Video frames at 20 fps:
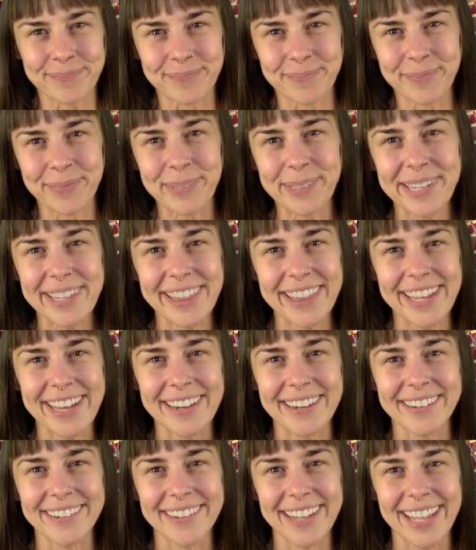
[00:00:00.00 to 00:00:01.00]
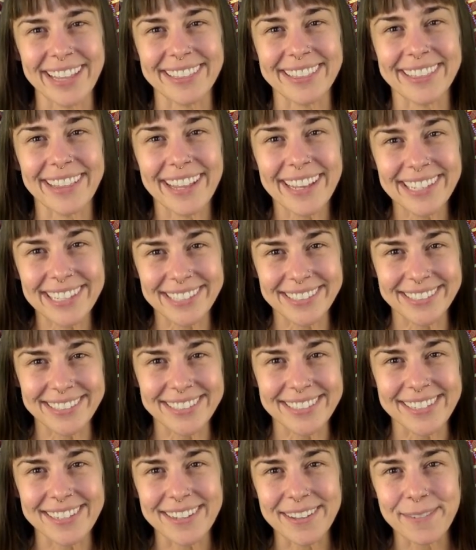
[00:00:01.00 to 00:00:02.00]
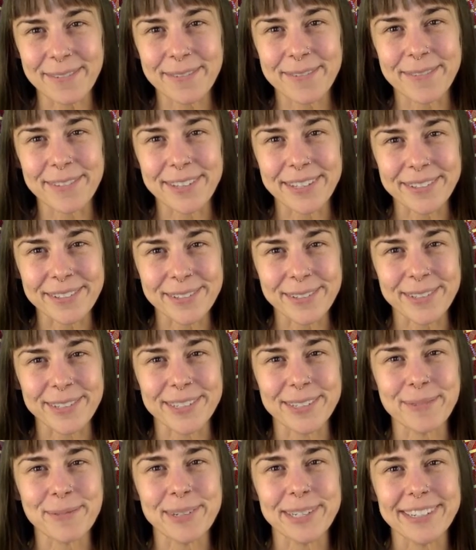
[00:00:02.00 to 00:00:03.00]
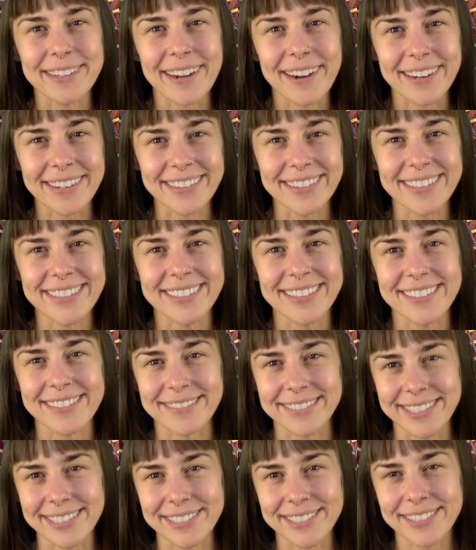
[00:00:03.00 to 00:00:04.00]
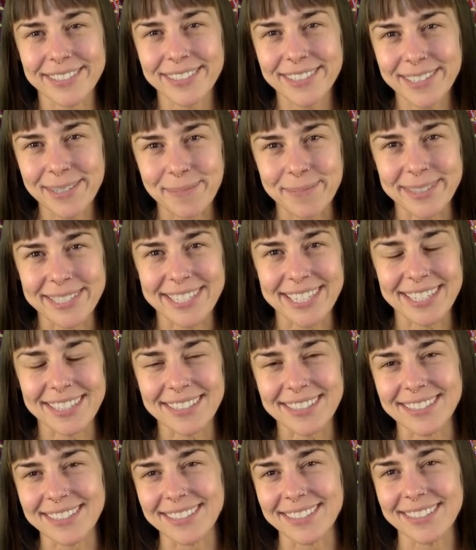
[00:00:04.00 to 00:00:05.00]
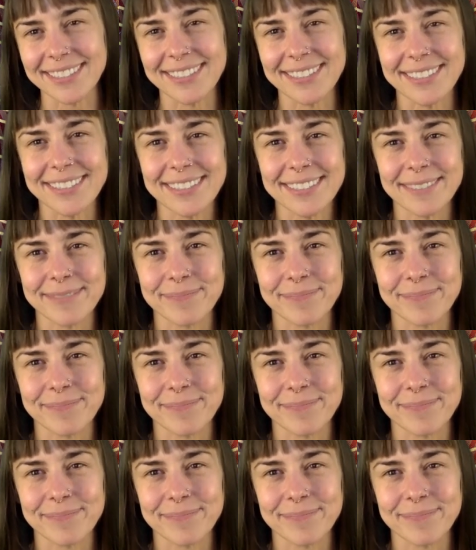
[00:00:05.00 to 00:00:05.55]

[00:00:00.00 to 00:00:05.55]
Breathe out and let yourself feel good regardless of your circumstances.